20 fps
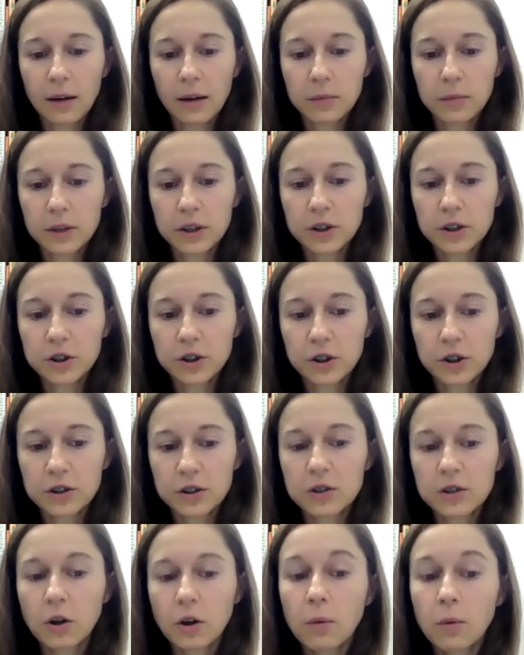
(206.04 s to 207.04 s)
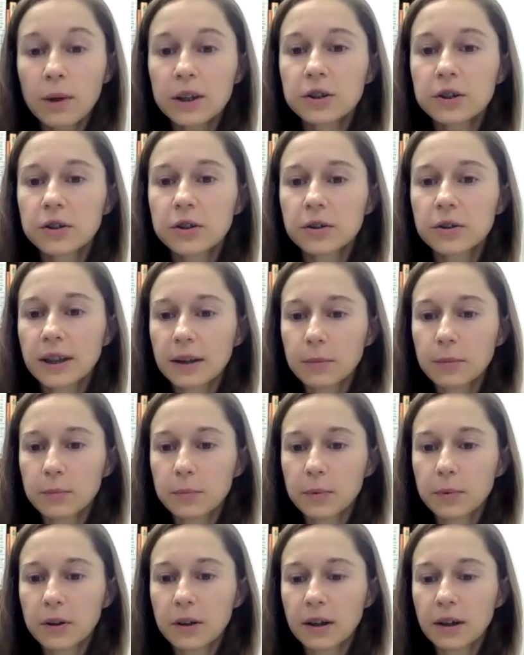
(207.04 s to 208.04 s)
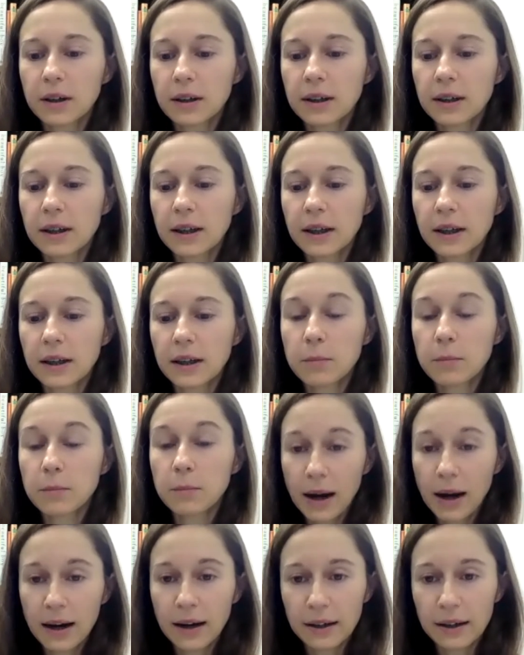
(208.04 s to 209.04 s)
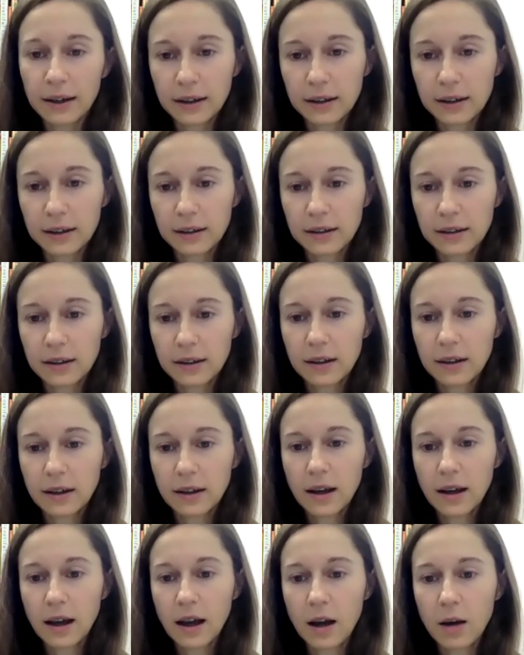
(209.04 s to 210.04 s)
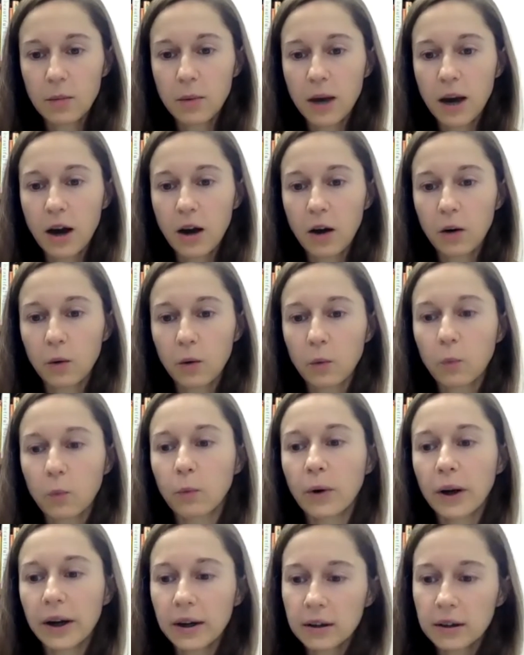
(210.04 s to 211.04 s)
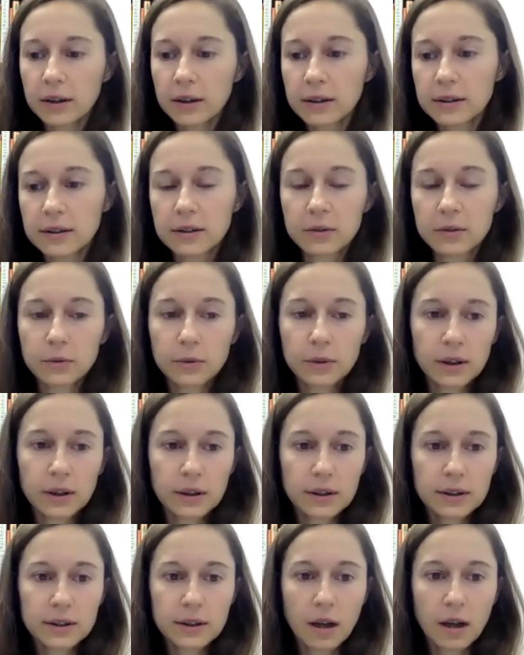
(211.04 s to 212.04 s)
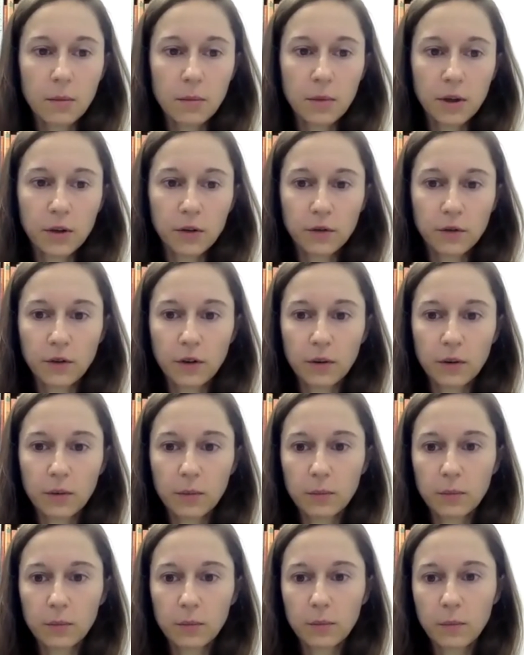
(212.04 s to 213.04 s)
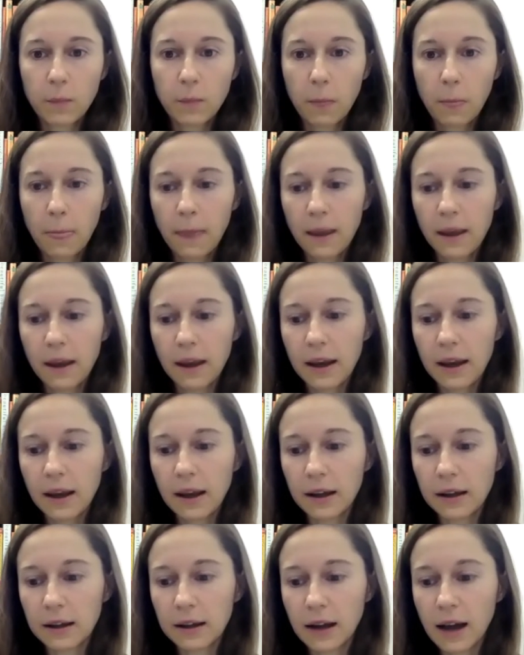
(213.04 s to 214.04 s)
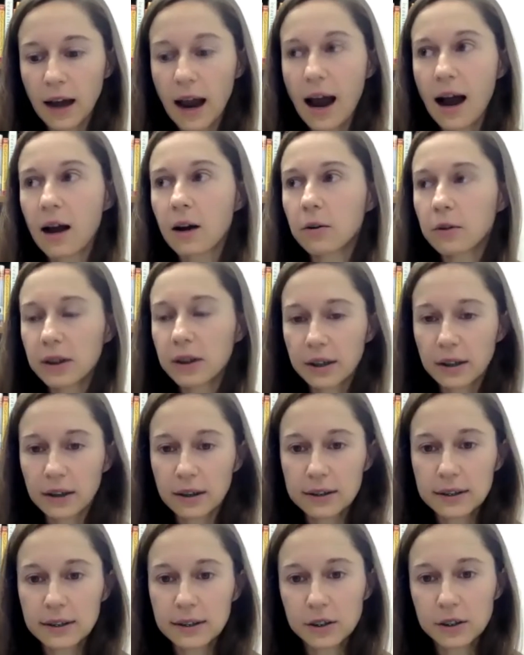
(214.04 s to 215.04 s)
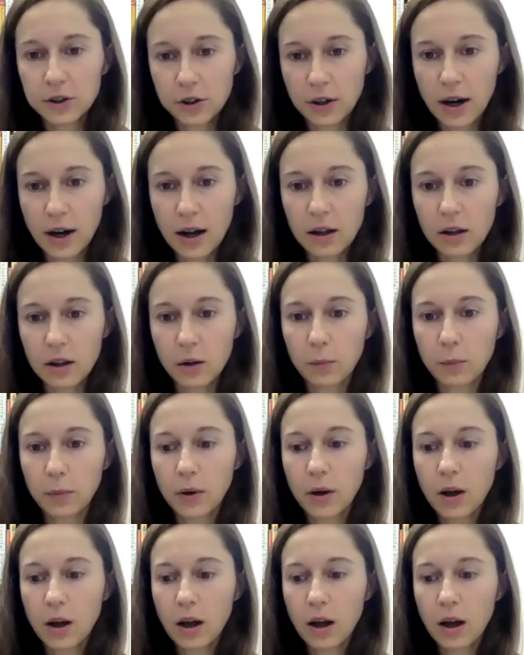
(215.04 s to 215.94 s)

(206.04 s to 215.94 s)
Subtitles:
There's just so much to keep in mind about where the student is coming from. And how can a teacher help?